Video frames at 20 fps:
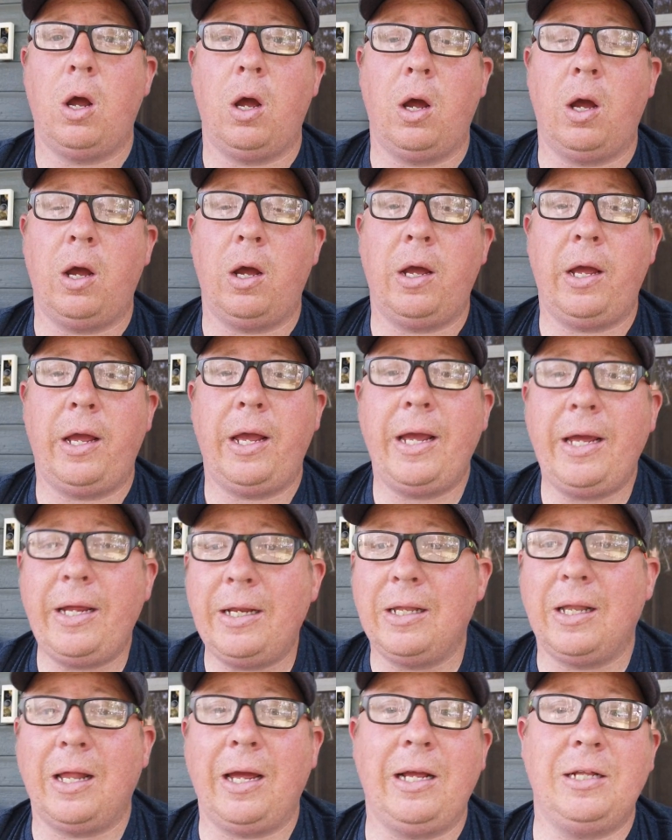
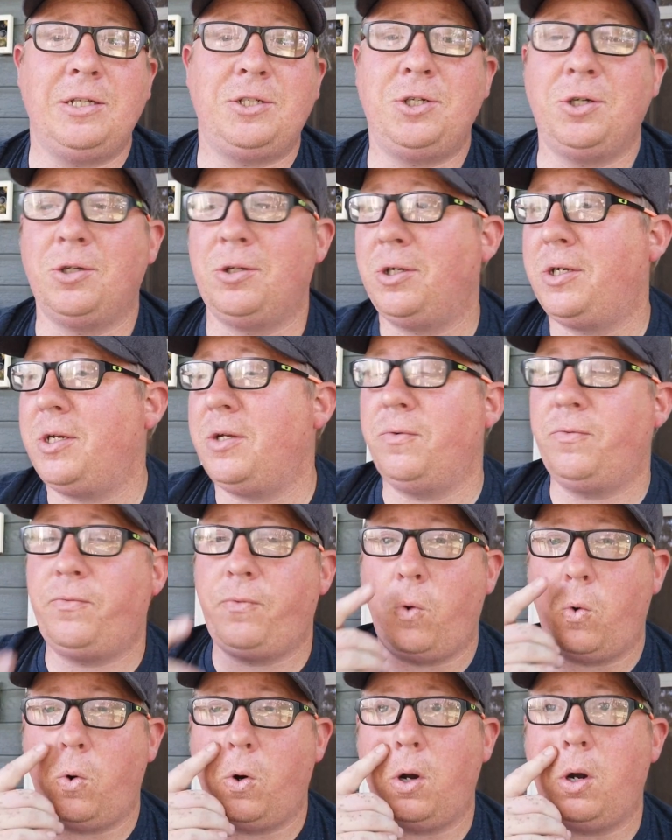headlights, you're looking
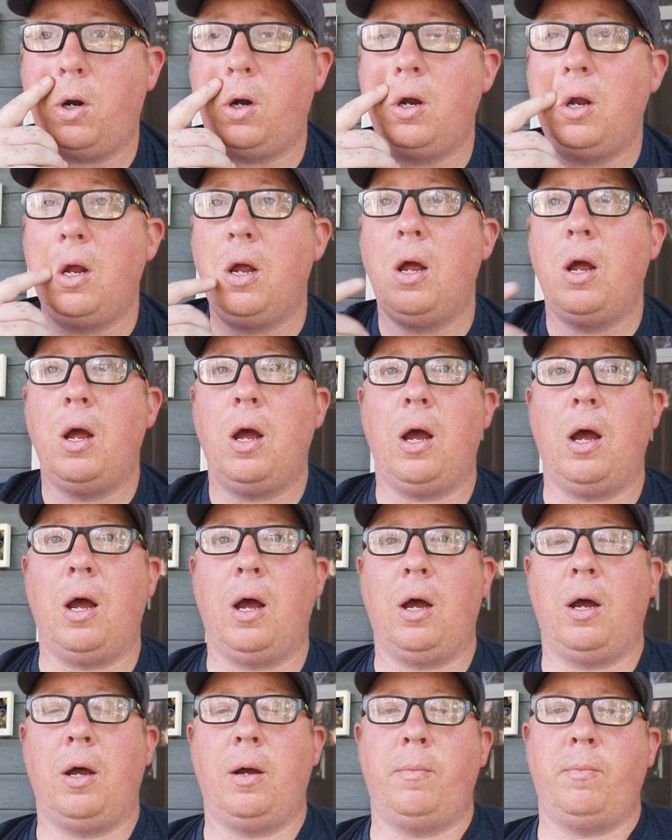for
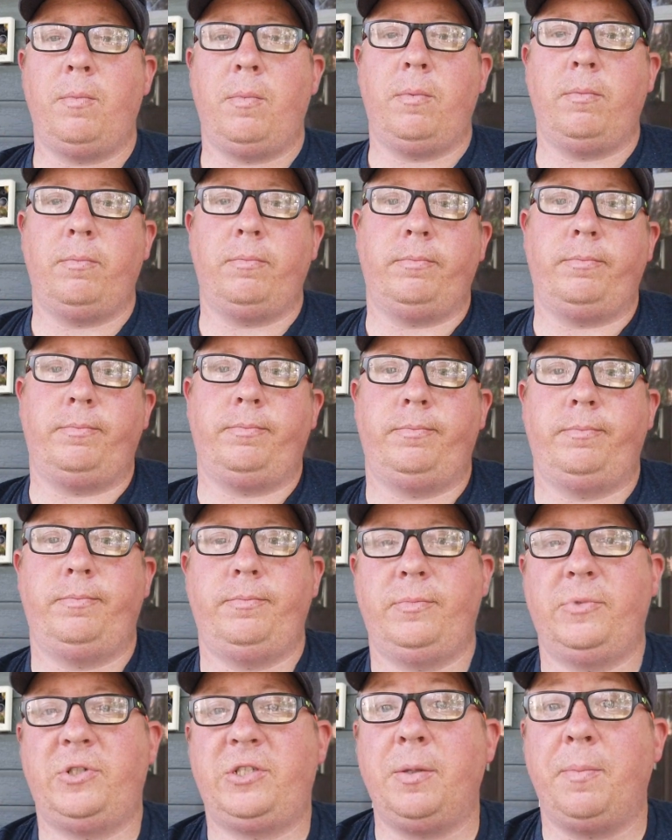
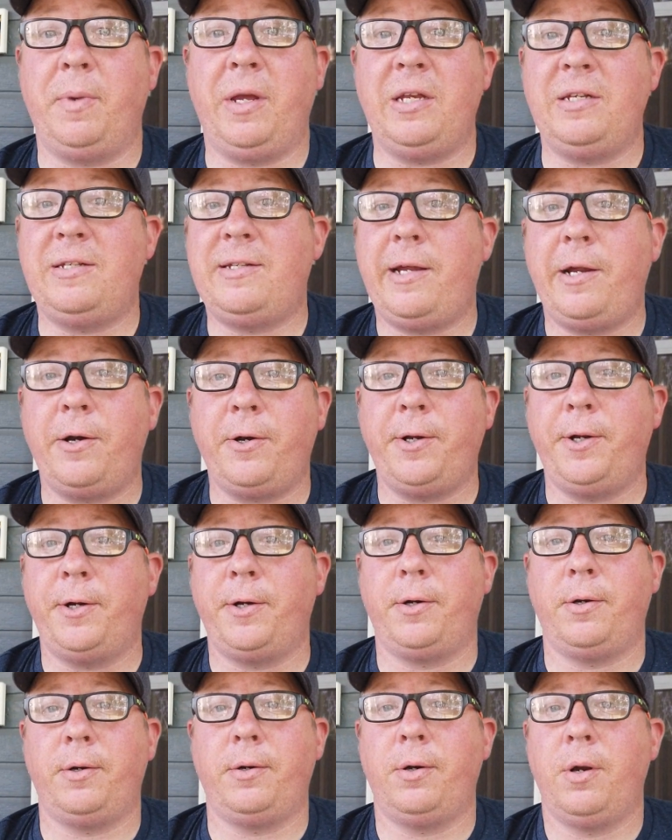some
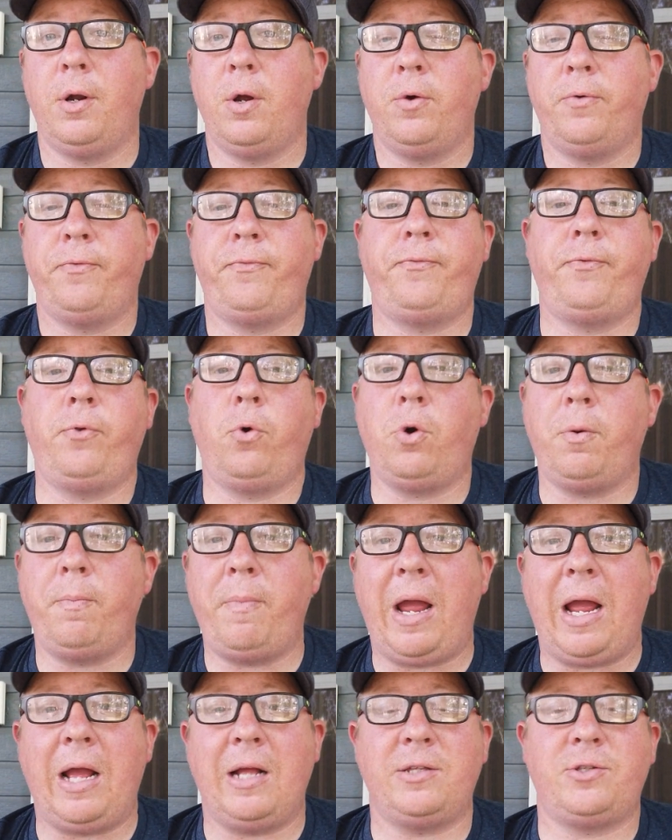interior floor
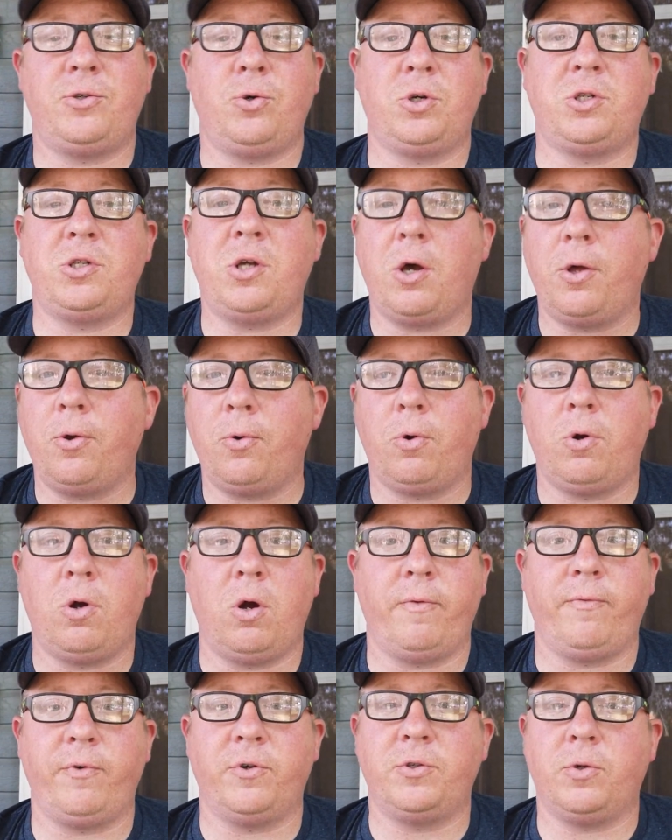mats or tunnel
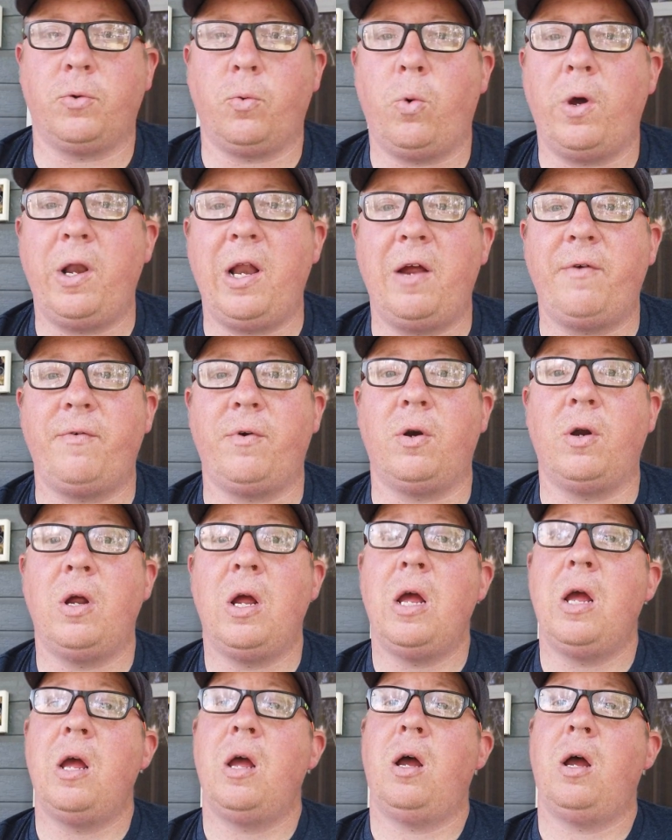covers or whatever.